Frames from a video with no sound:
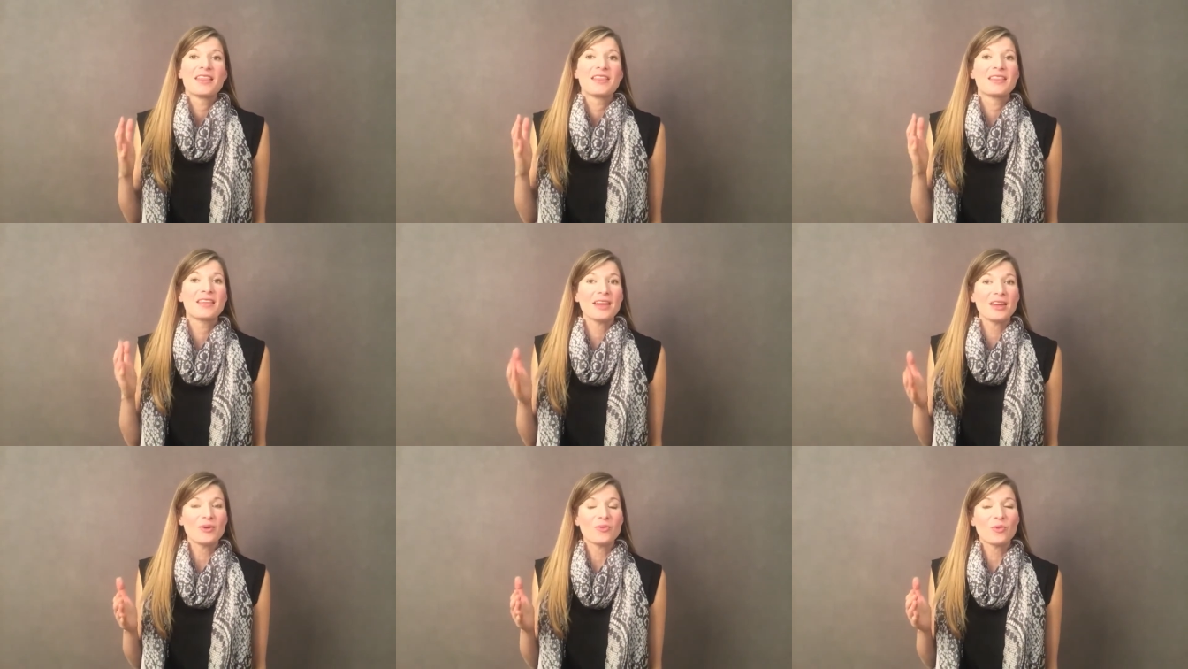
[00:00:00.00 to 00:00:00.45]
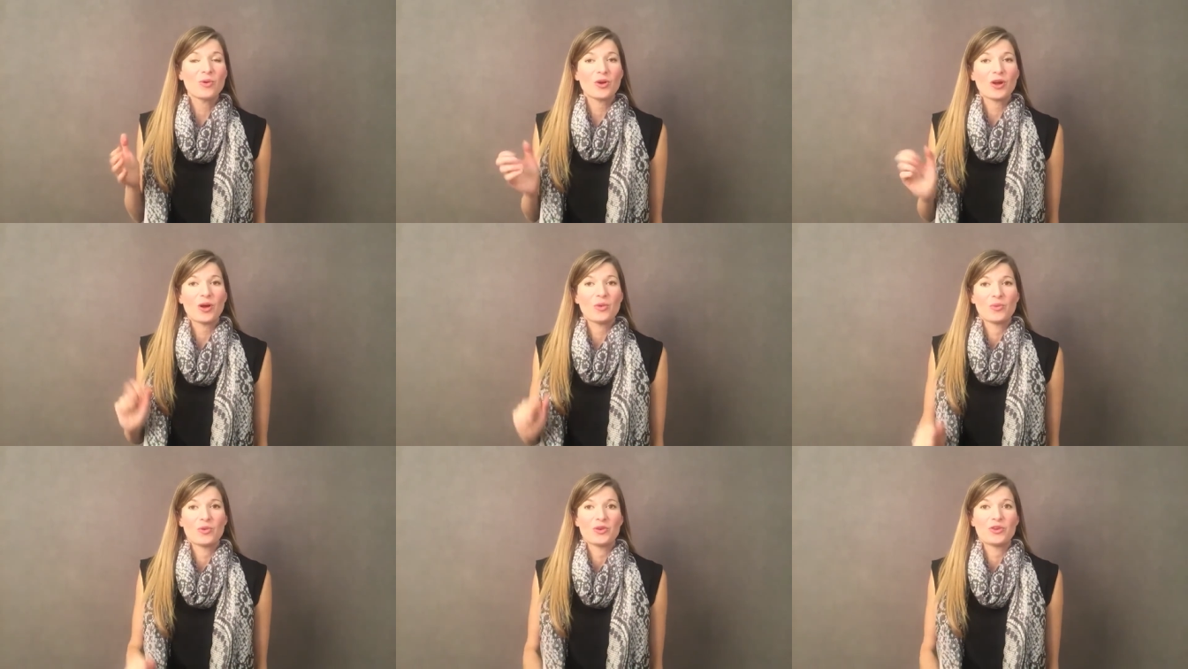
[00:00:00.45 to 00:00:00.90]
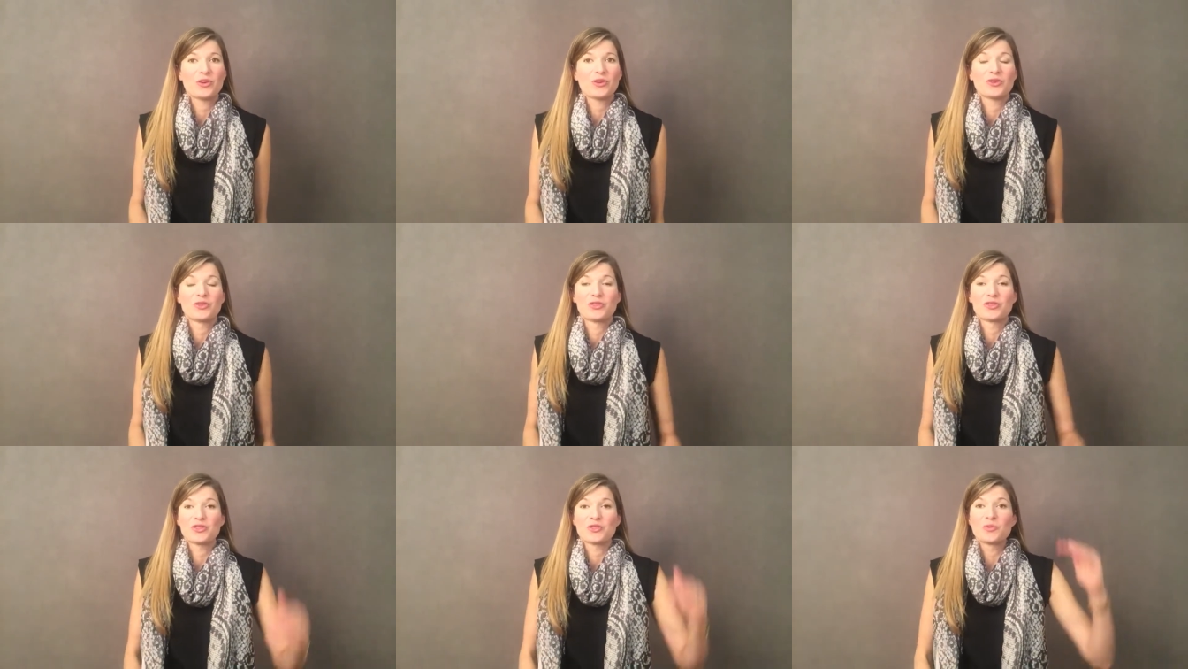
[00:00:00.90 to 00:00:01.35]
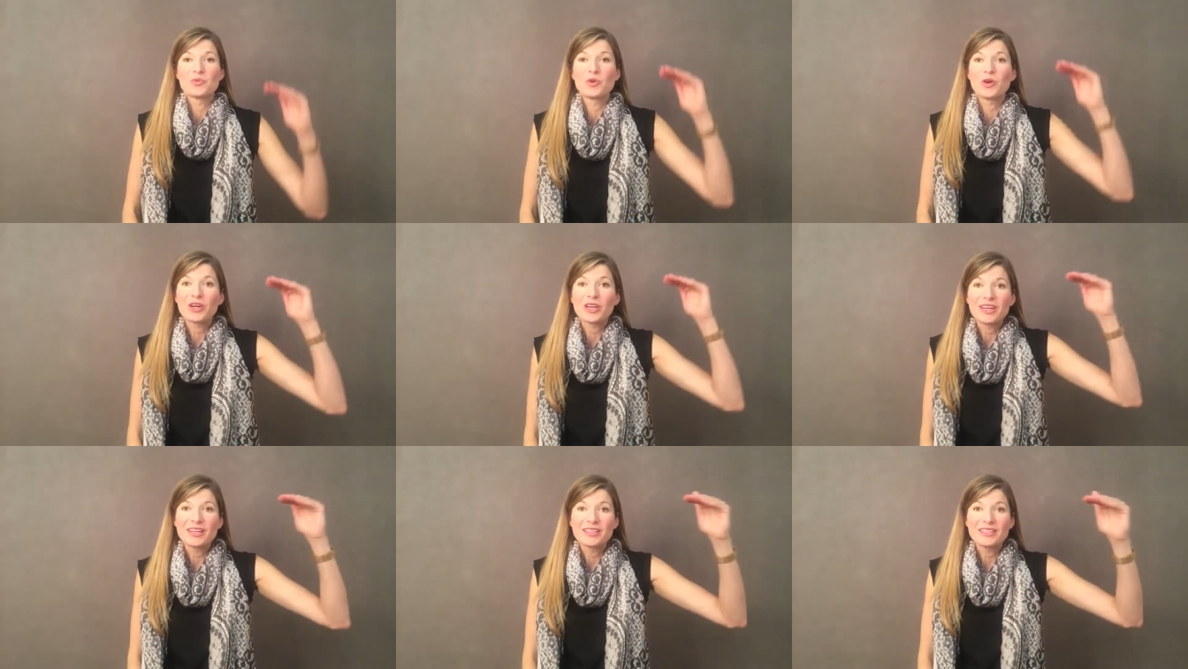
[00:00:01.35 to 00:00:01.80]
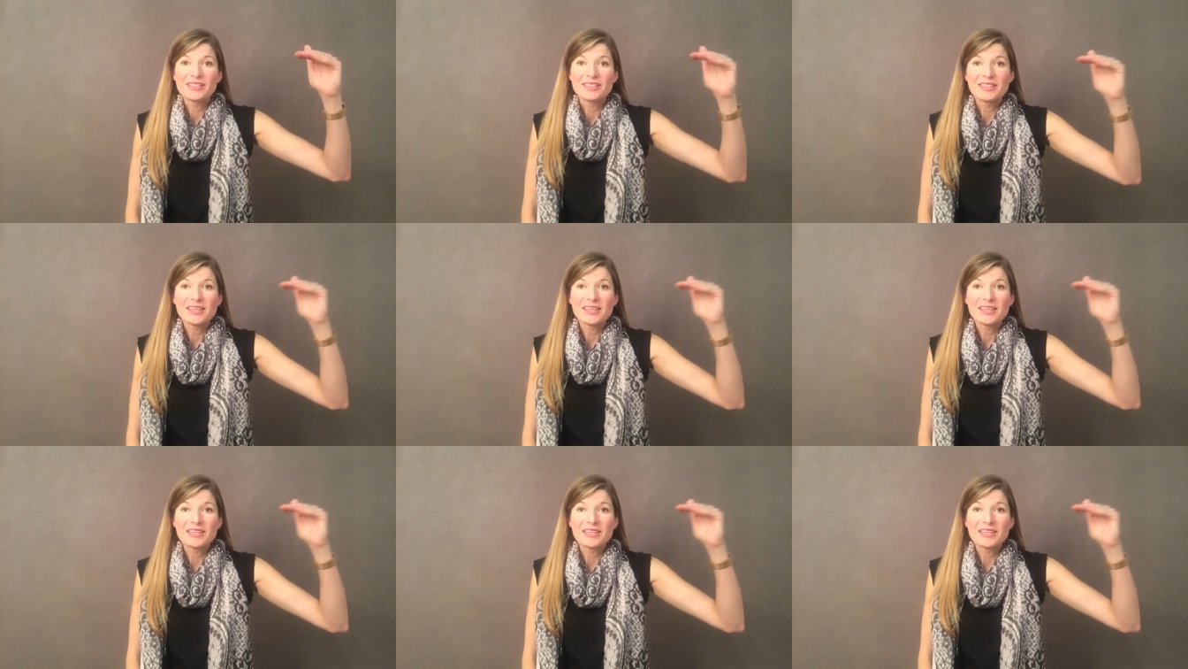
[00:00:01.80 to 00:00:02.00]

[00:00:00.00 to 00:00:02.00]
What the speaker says: Then what I want you to do, working